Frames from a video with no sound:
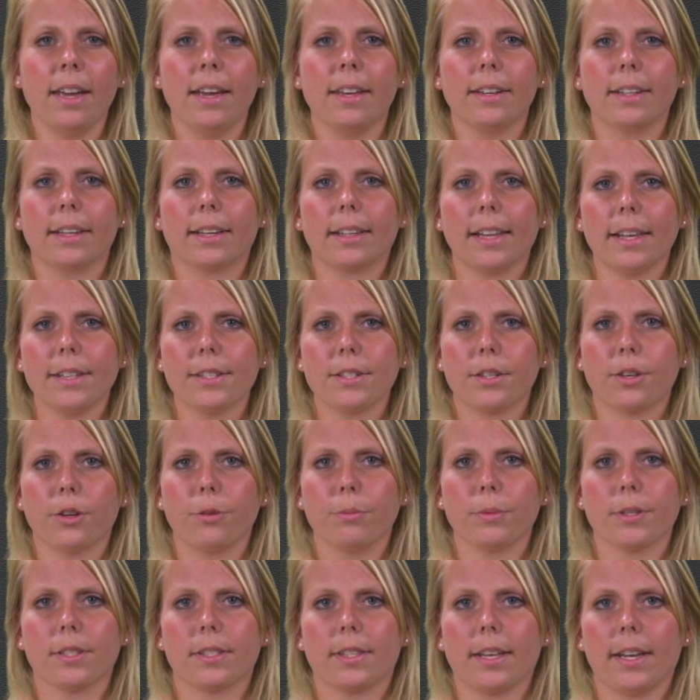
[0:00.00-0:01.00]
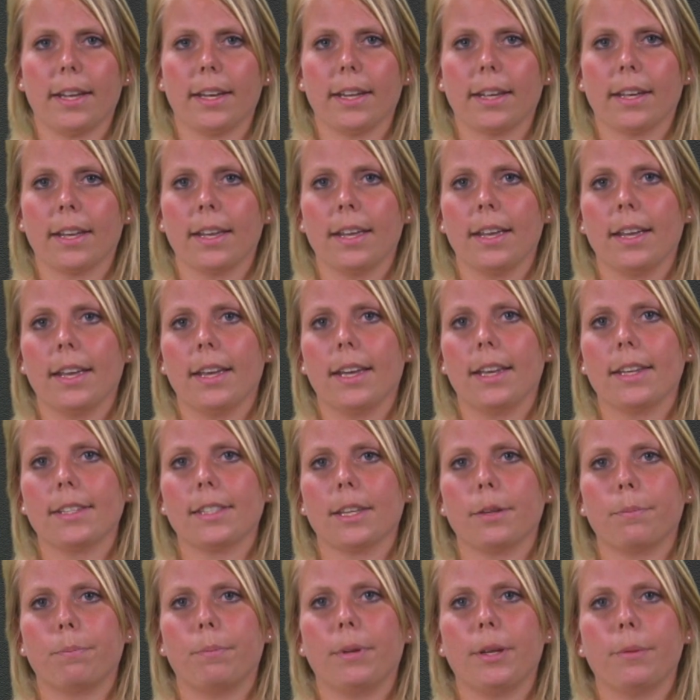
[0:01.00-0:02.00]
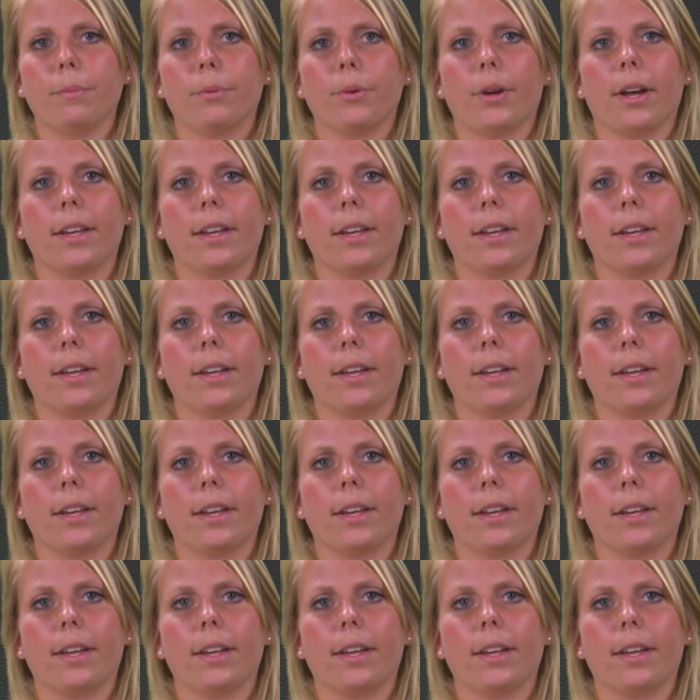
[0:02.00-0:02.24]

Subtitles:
The classical mistake is that people